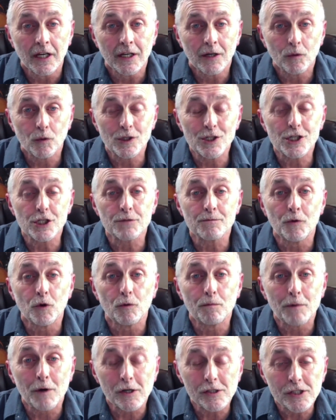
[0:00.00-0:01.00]
which is more
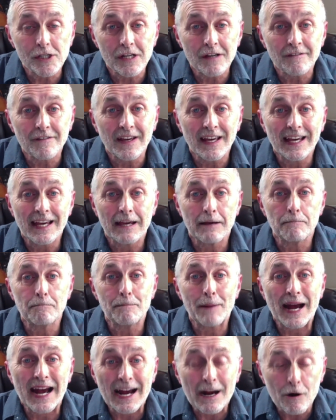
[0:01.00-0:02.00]
positive,
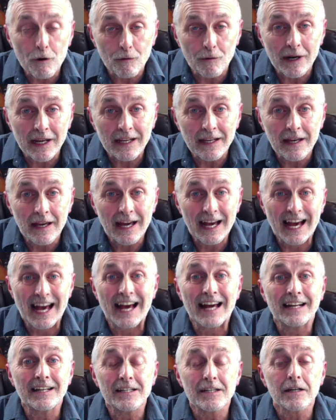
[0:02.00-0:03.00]
empowering
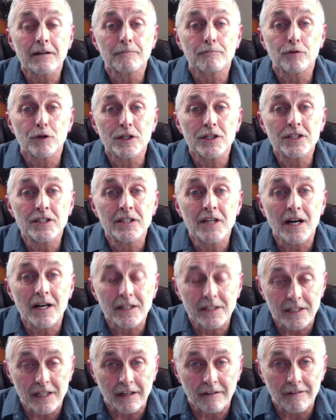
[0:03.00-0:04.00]
and
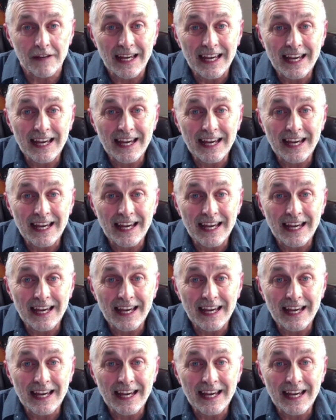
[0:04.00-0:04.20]
productive.